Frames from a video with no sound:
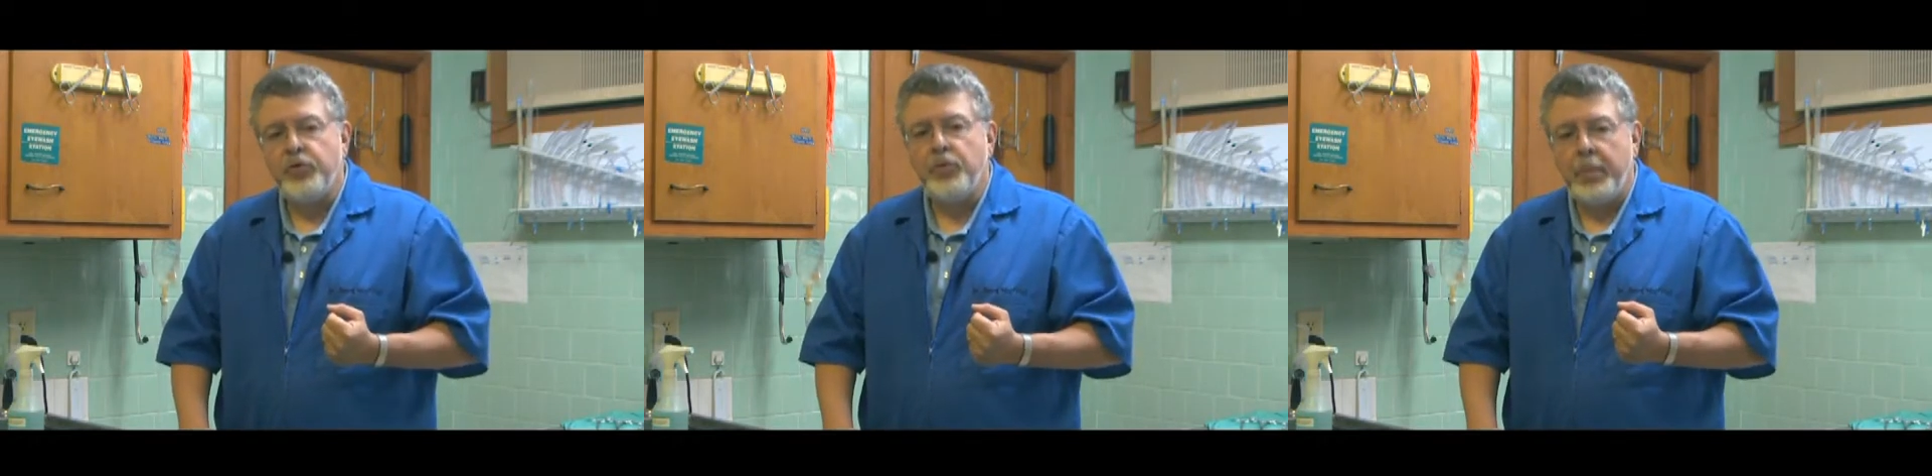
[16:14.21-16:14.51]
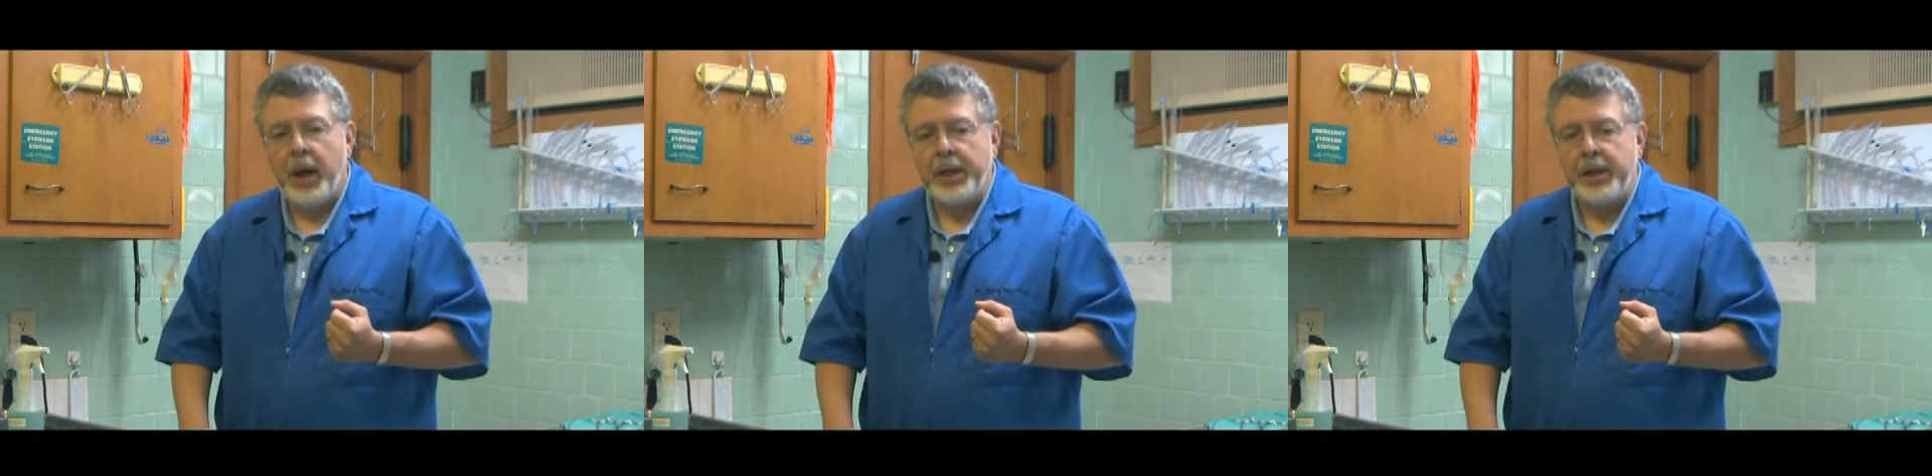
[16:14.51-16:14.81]
your
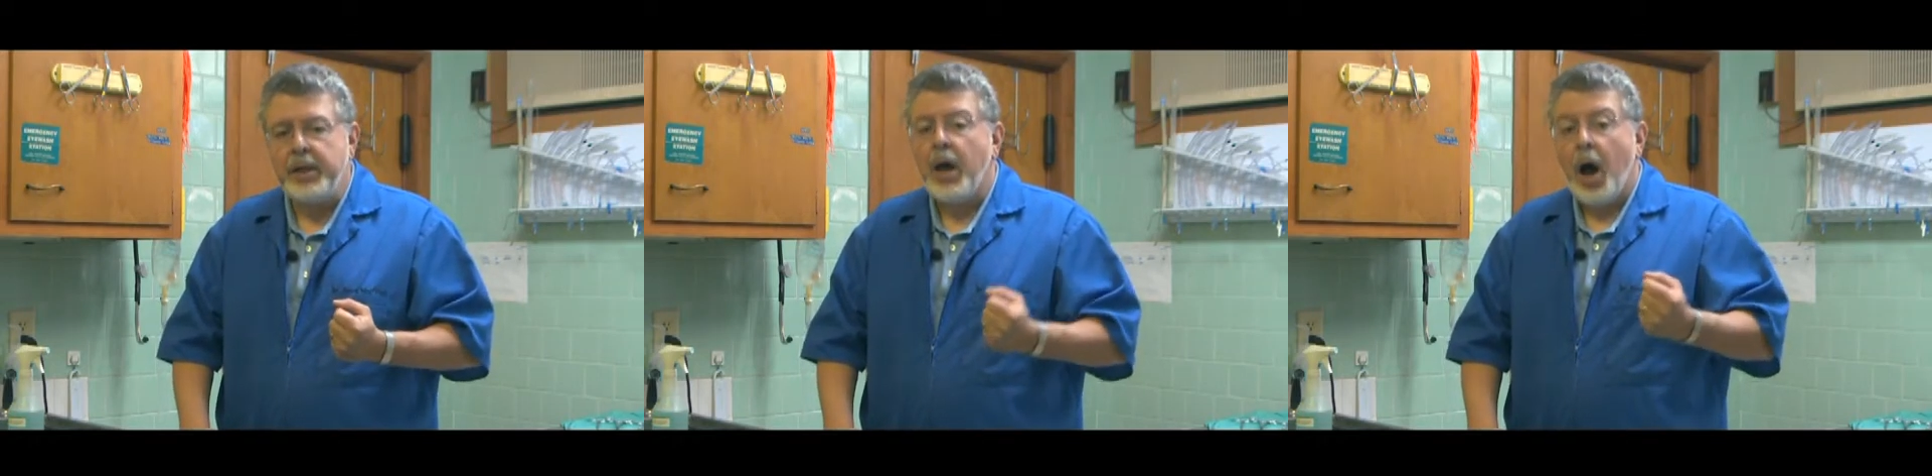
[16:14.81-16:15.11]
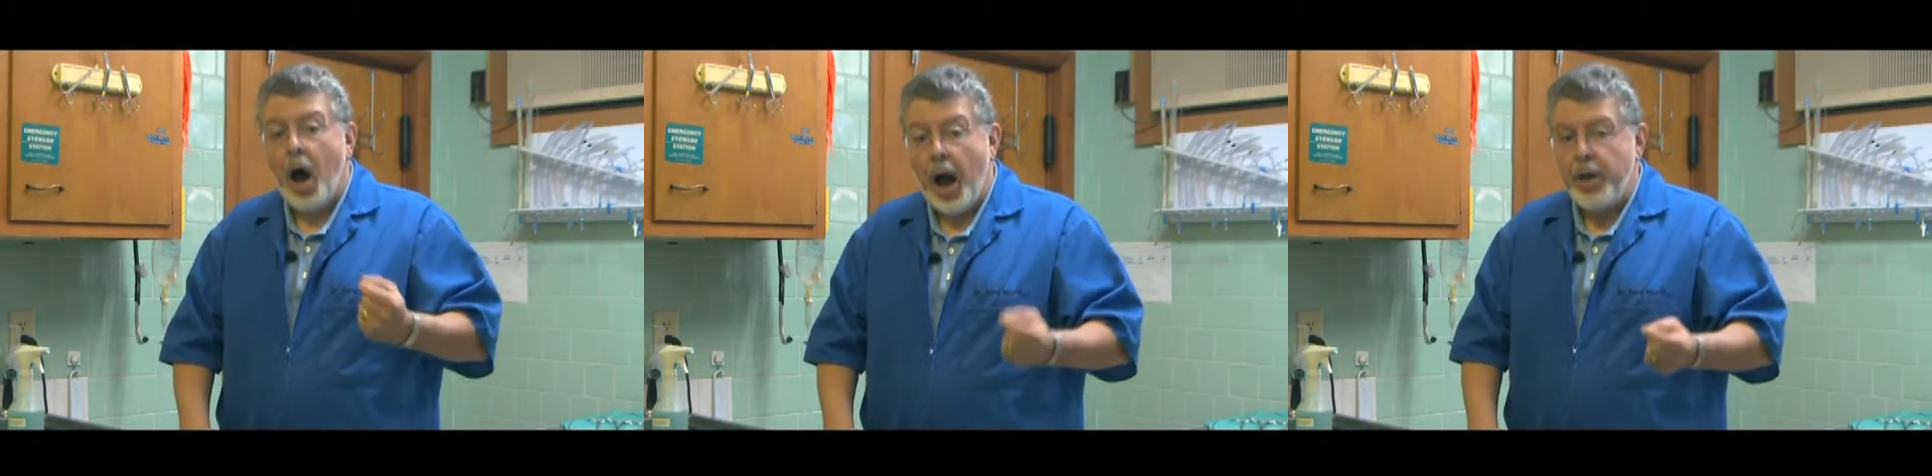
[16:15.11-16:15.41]
body,
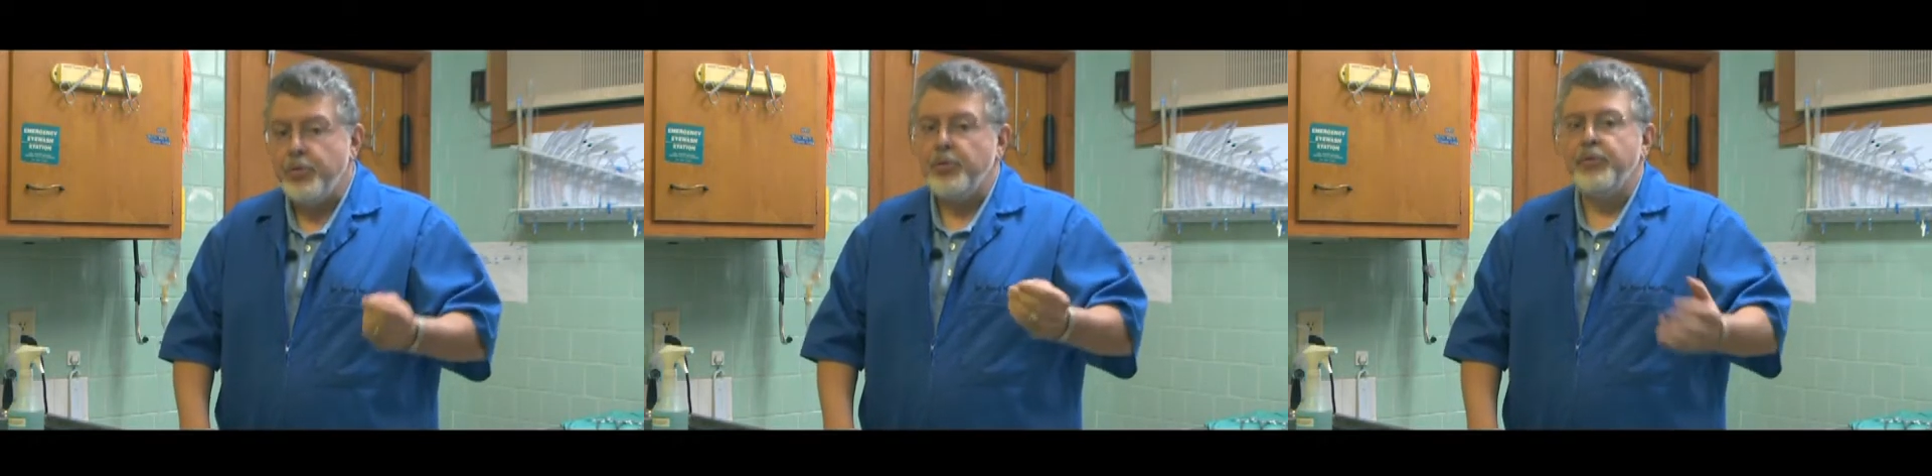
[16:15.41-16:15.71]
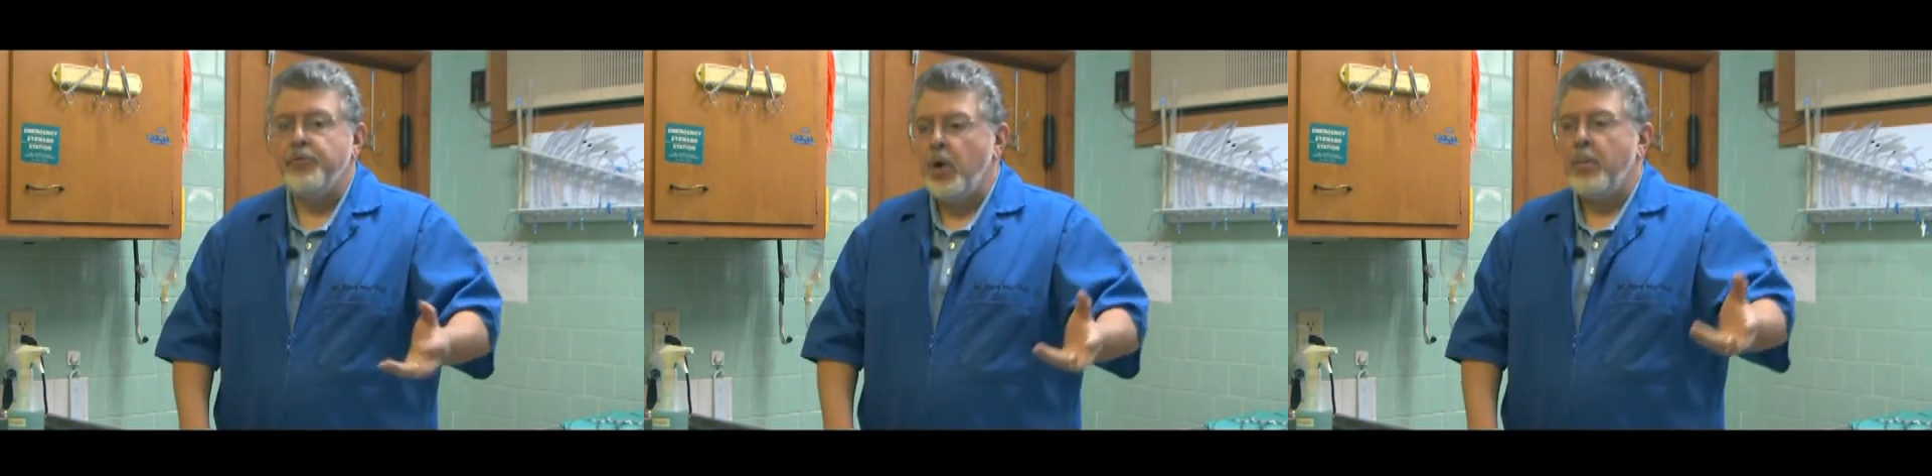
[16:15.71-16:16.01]
either
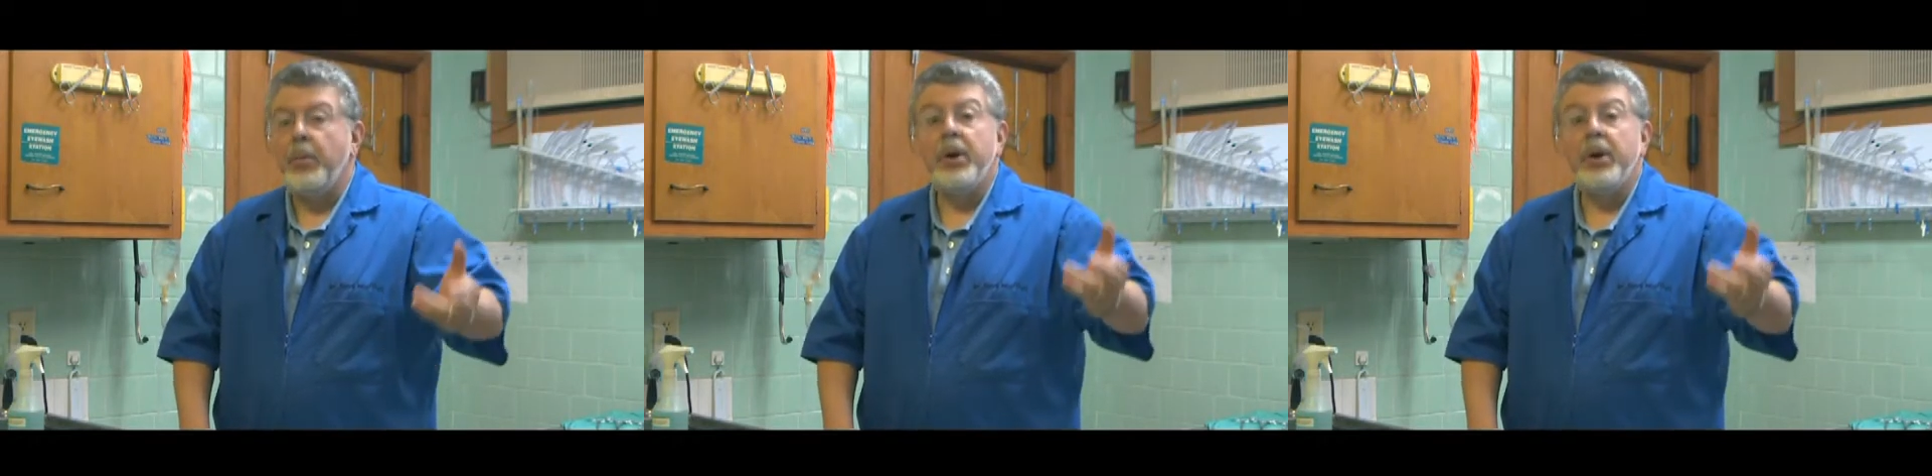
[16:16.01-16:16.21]
from